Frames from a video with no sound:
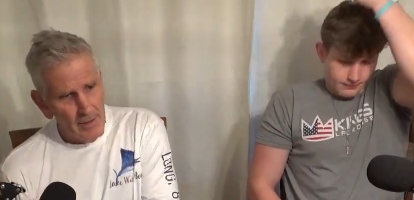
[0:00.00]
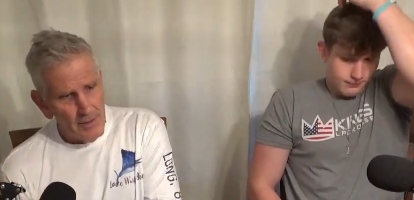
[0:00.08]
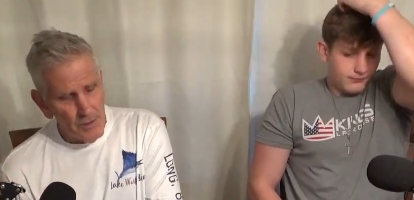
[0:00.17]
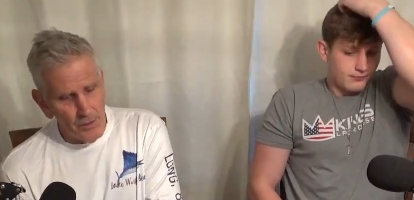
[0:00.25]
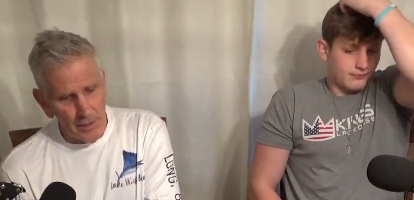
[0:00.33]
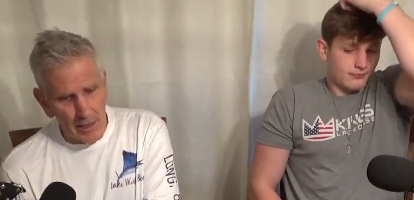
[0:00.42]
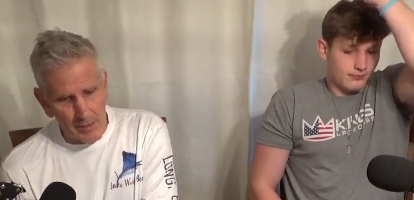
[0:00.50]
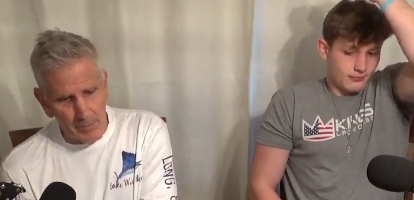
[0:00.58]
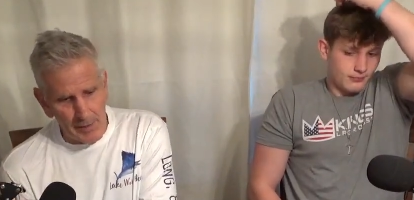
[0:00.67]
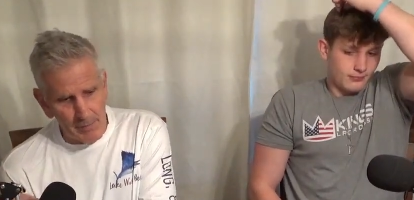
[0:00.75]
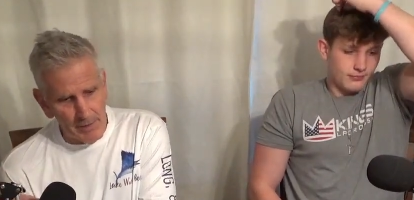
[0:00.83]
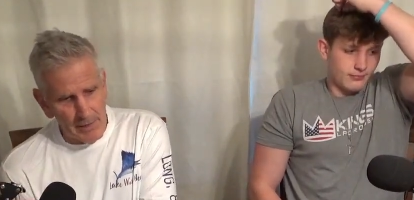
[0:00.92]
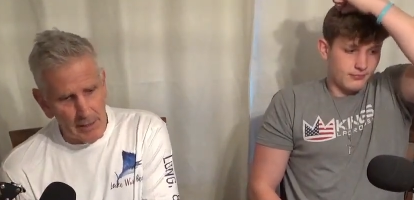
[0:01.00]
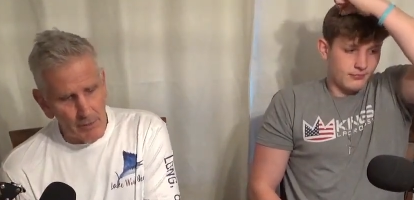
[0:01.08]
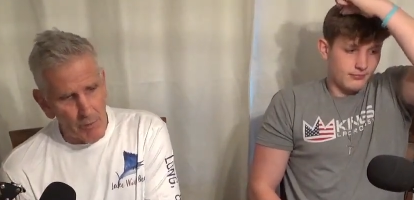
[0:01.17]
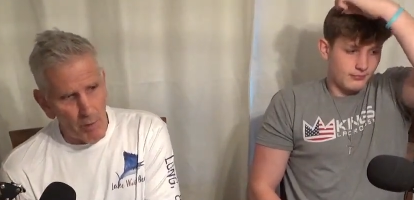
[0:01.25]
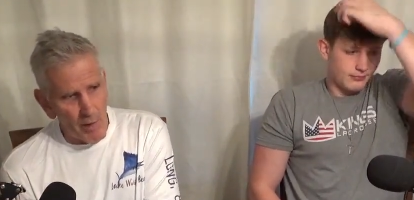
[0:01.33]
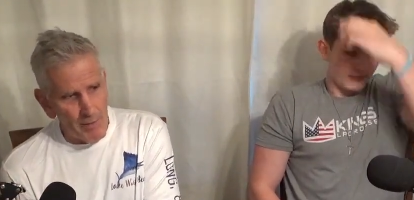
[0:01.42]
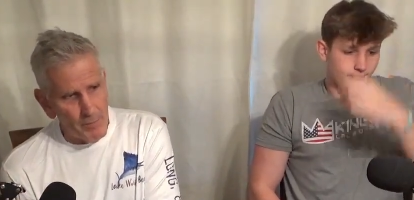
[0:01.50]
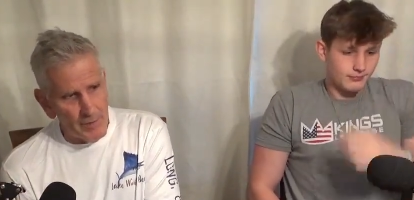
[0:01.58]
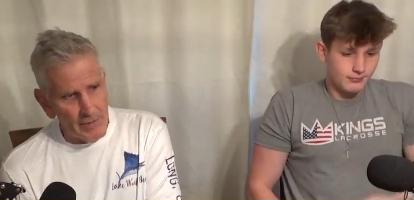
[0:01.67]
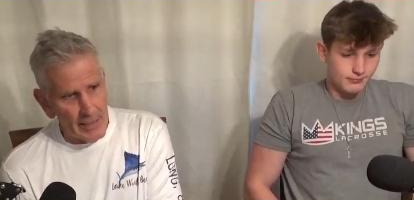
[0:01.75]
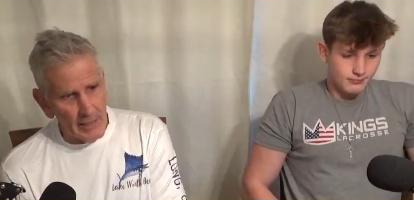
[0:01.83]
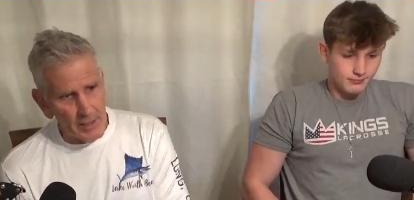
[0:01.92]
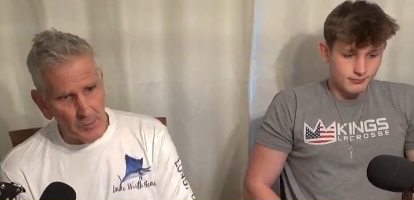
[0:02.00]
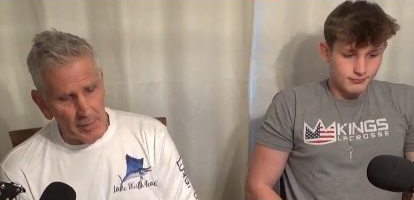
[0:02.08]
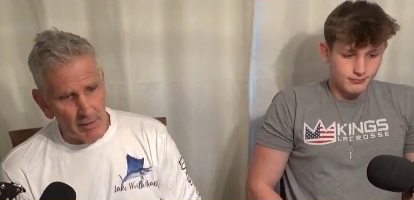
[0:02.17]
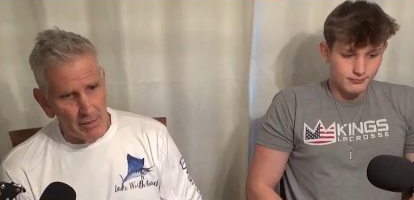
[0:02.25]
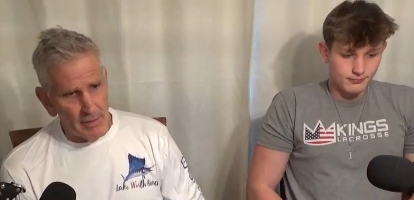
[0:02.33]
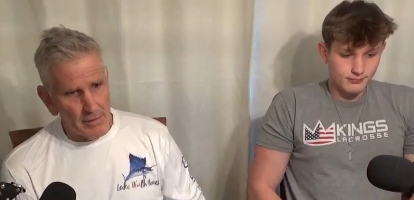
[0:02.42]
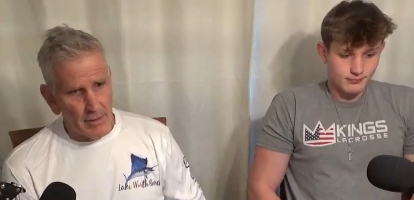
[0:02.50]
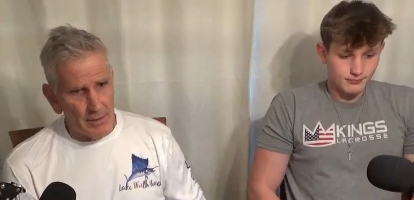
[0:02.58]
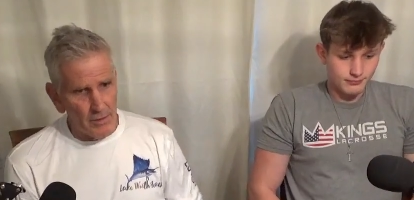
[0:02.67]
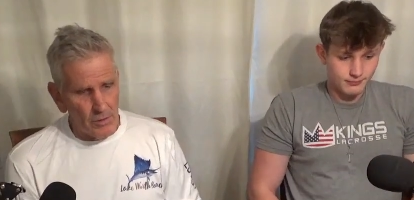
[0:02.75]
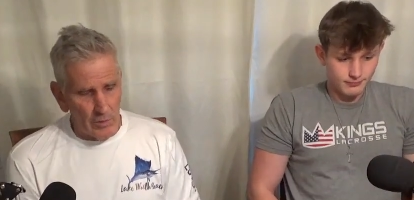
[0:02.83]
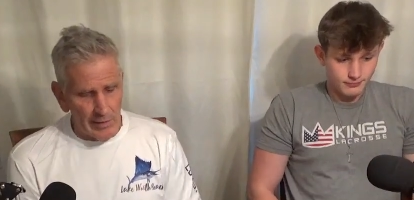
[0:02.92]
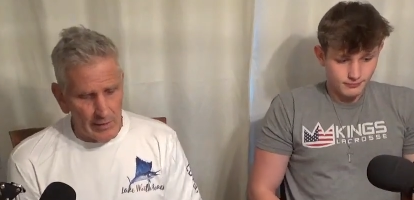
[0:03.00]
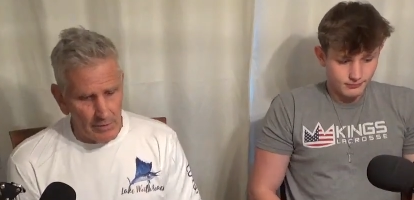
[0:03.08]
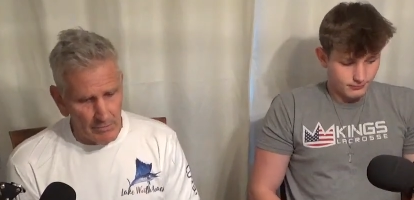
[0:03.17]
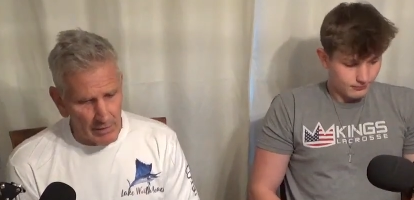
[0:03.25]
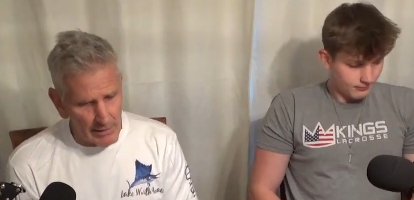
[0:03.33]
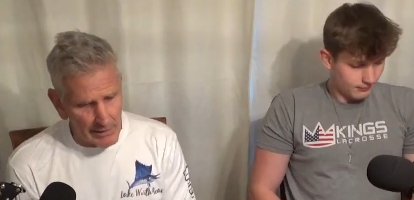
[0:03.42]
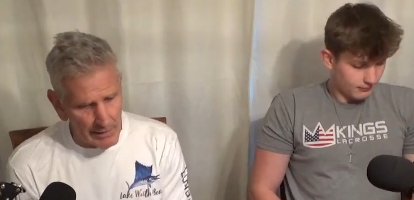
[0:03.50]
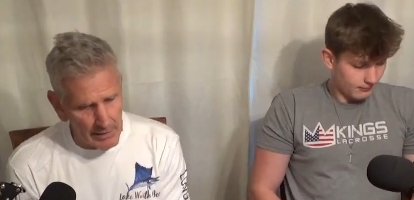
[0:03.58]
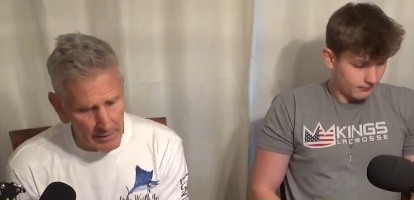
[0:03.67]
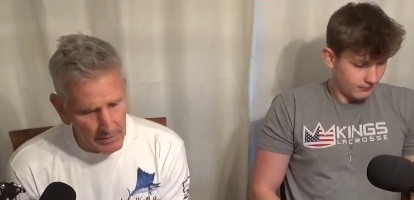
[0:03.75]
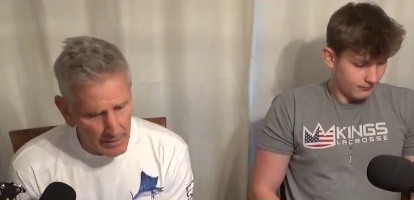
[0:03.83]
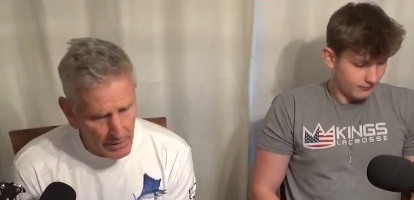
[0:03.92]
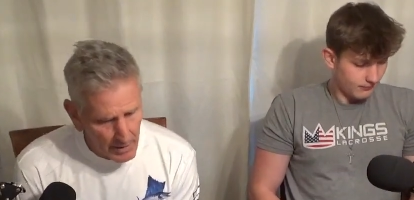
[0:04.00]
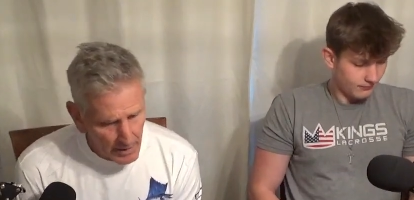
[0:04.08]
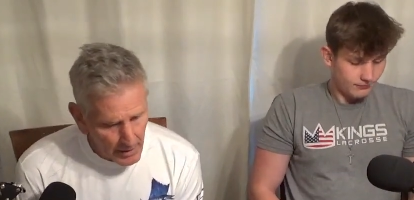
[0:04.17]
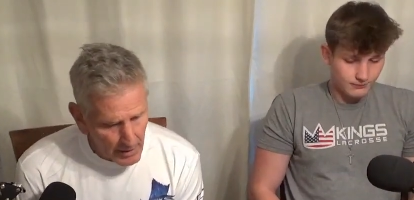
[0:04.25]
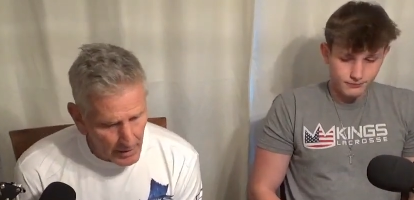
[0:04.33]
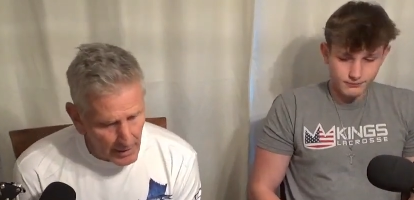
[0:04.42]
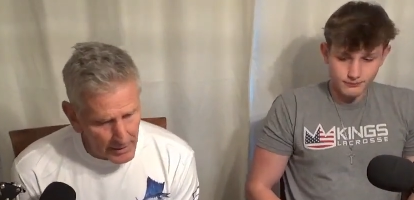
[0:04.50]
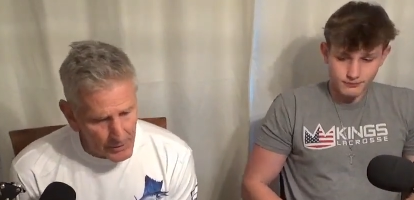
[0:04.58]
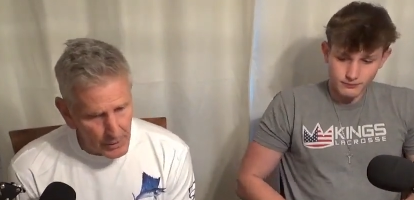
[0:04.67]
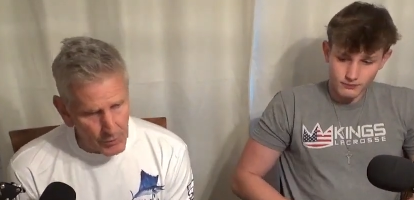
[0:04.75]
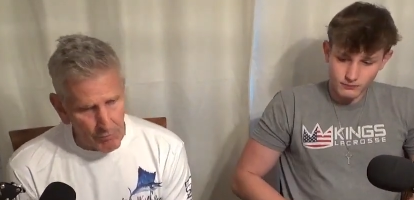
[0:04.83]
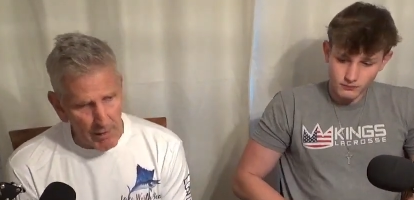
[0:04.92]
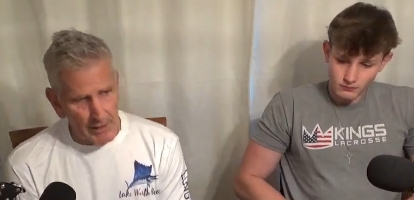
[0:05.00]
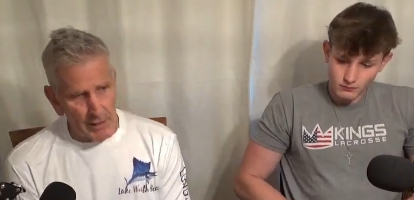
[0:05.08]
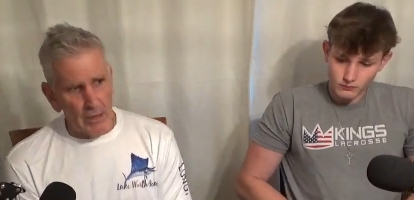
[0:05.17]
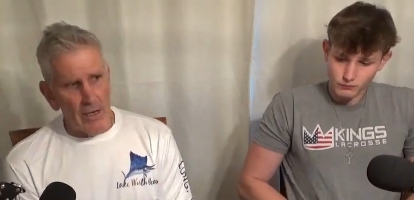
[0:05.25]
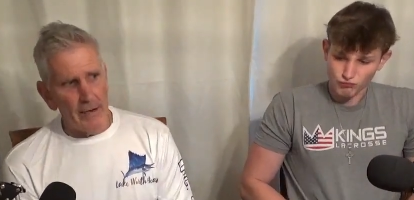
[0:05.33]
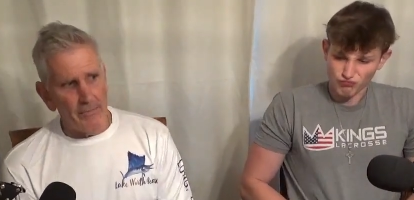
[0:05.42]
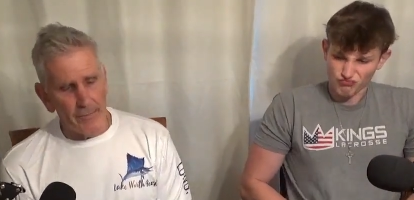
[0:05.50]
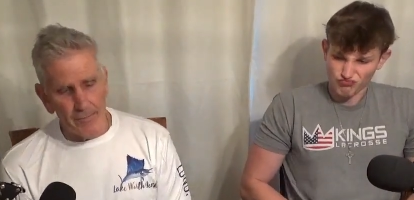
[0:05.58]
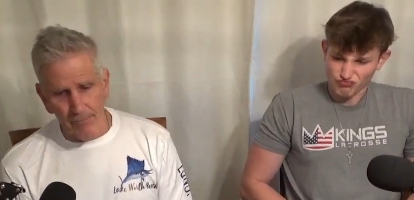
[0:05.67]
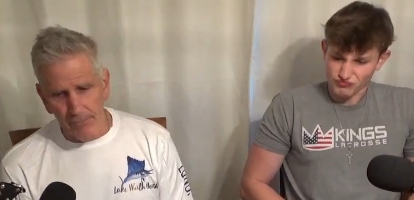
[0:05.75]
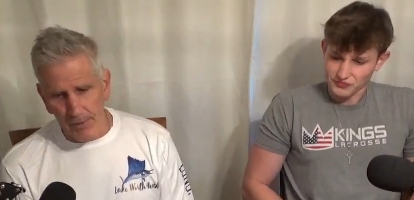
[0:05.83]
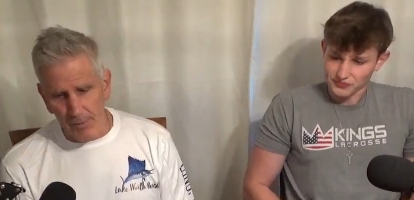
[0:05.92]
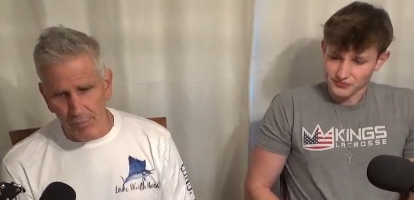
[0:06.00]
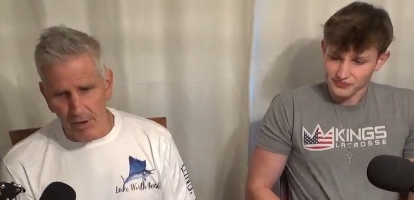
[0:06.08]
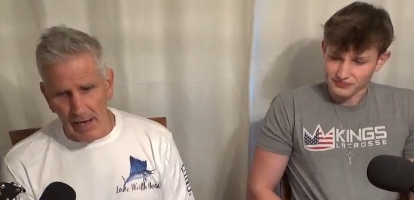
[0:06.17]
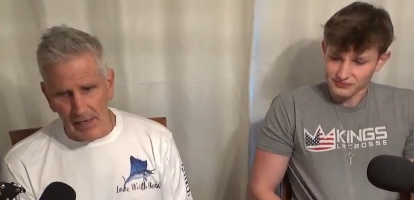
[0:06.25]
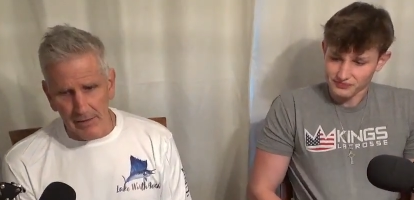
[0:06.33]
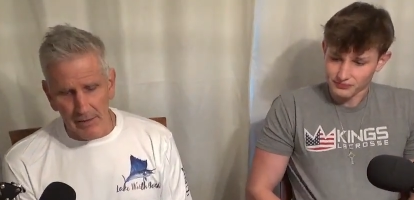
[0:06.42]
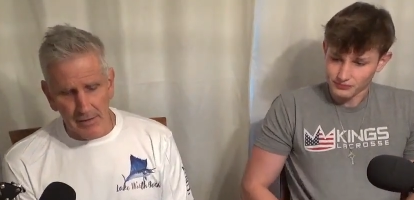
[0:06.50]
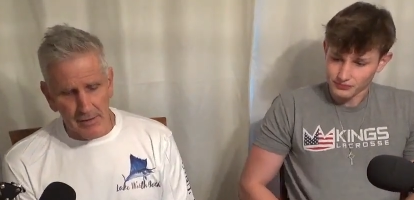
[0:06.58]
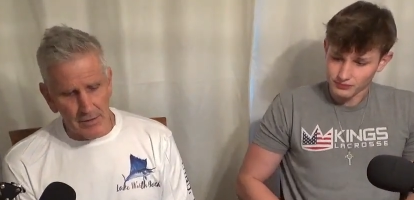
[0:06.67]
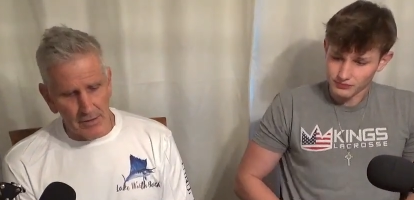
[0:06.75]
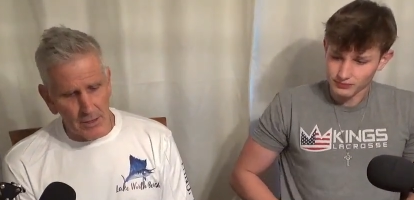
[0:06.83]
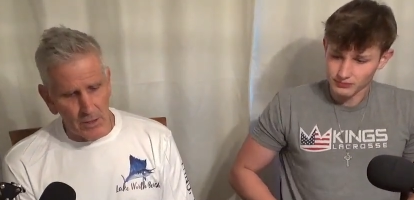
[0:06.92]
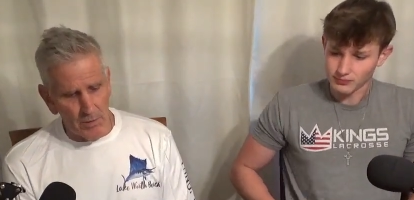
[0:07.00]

Speaker 1: so young people didn't grow up with that experience. I know Quentin really didn't, uh, just running off to practice and so